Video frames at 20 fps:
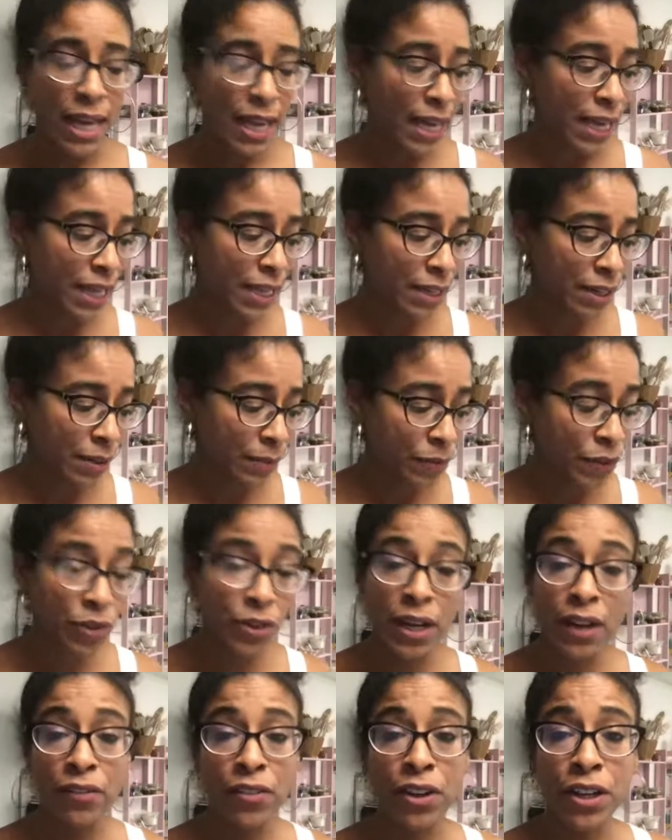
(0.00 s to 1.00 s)
And they're
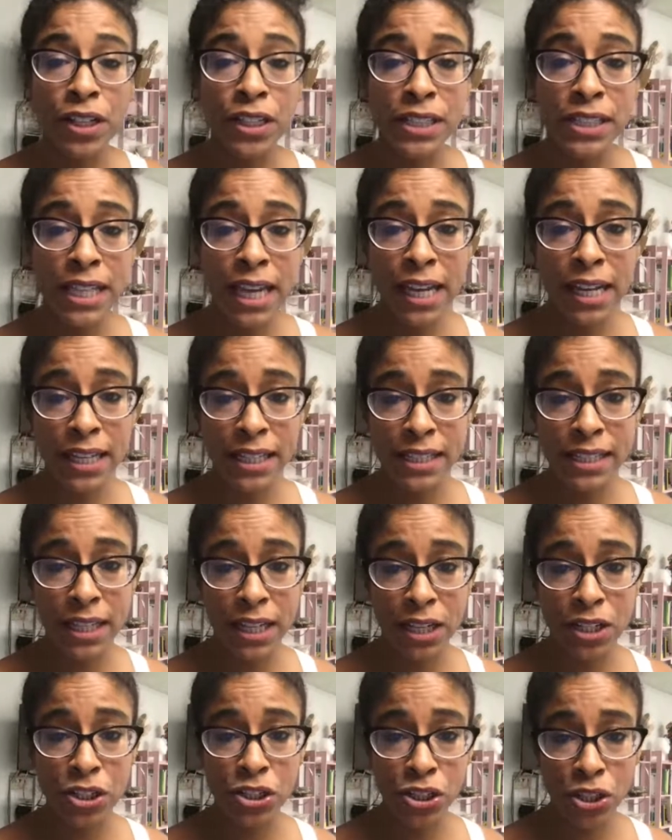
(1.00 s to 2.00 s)
never going to take us
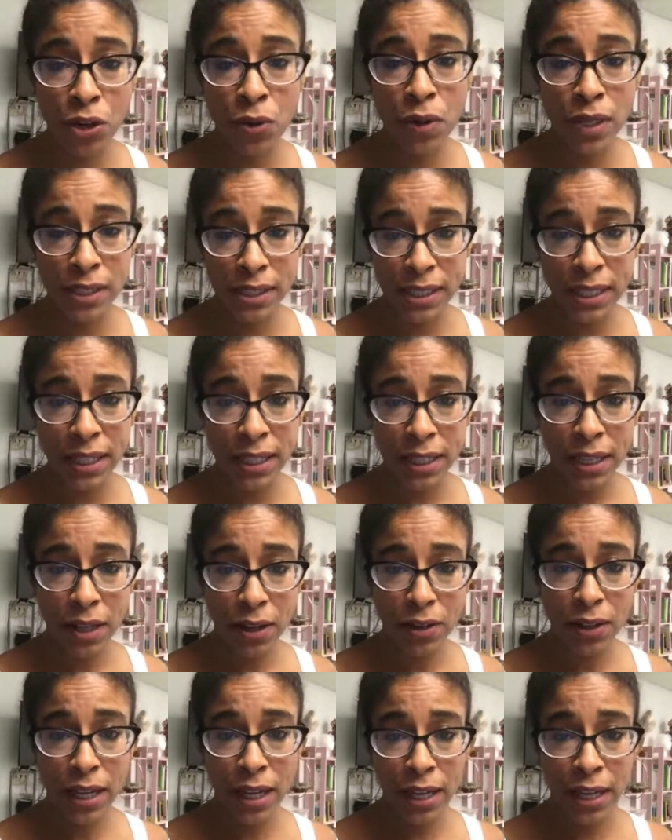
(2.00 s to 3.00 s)
there and show us it.
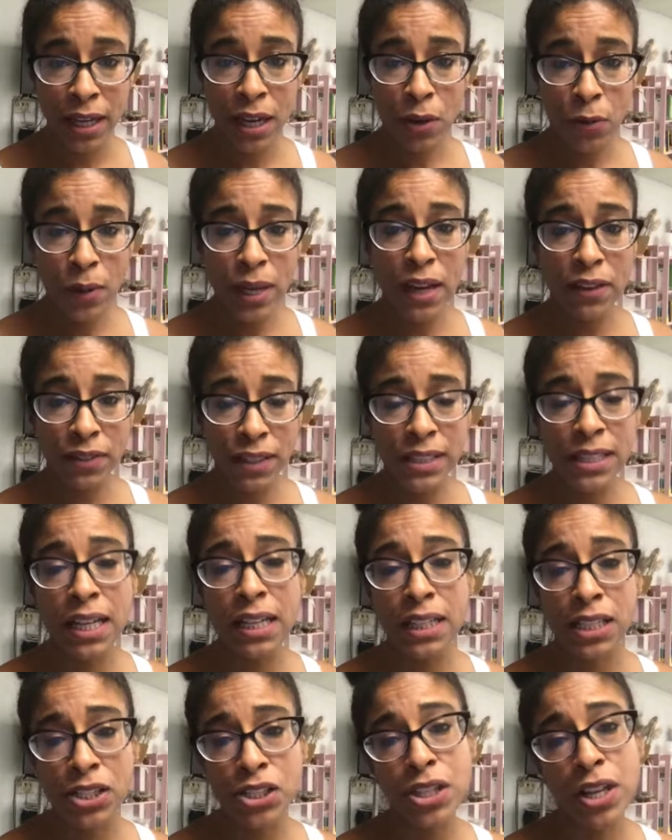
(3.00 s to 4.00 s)
Okay, we have to
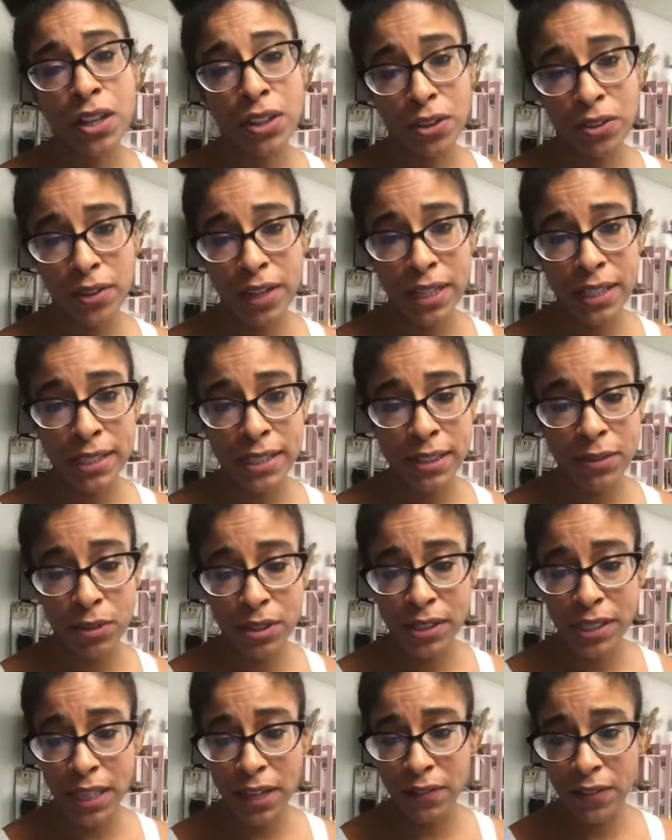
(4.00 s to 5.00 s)
tell each other it. So we're
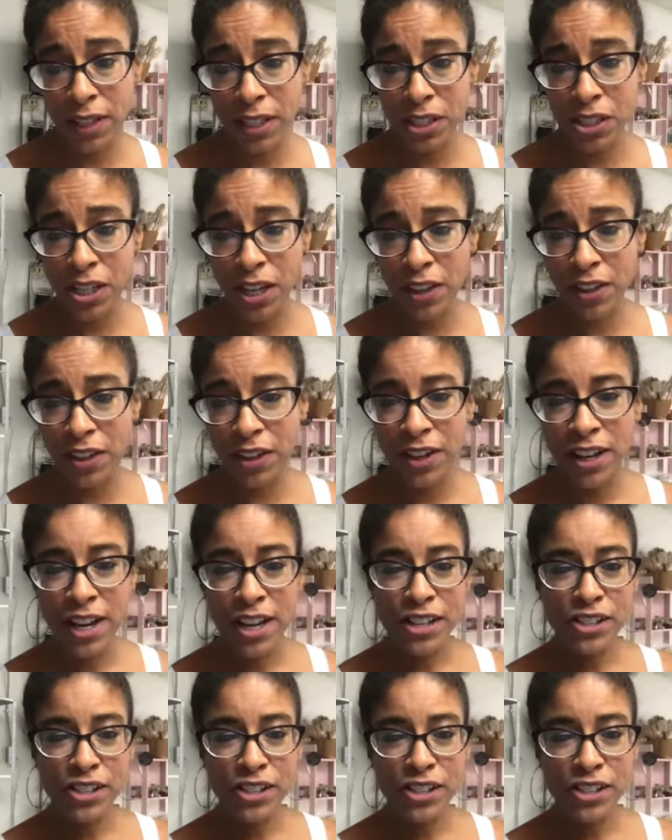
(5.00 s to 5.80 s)
saving each other.